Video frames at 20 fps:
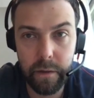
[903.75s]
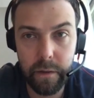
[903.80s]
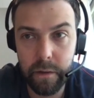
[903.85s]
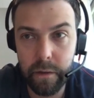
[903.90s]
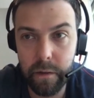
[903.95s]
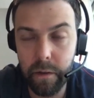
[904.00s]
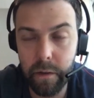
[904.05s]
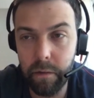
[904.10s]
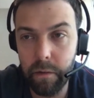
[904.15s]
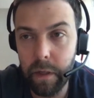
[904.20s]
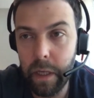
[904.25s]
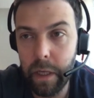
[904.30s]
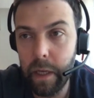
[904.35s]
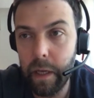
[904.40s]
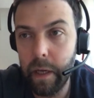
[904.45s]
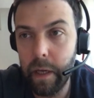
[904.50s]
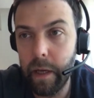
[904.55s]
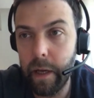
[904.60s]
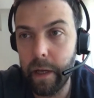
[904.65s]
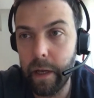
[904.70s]
So
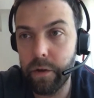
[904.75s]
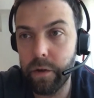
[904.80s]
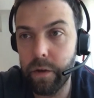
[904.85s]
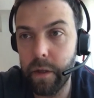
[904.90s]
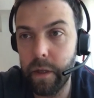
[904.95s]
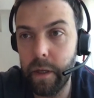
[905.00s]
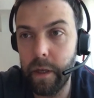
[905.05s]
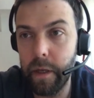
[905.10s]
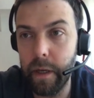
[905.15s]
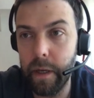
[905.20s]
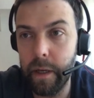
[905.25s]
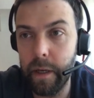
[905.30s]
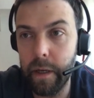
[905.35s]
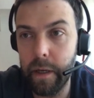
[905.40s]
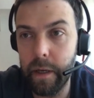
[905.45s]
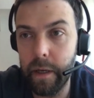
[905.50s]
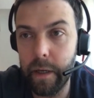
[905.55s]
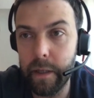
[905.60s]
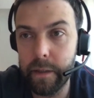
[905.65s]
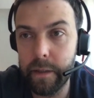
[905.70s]
actually,
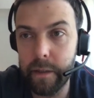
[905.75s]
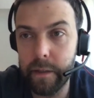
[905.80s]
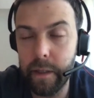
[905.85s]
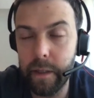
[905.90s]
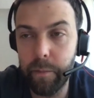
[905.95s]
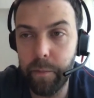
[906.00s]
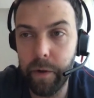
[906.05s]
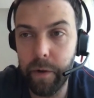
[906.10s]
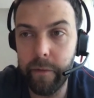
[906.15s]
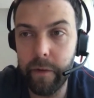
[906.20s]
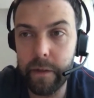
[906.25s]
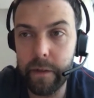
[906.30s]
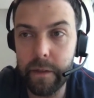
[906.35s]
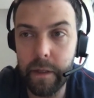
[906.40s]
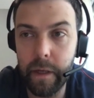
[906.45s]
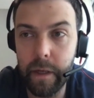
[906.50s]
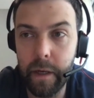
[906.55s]
as I said previously,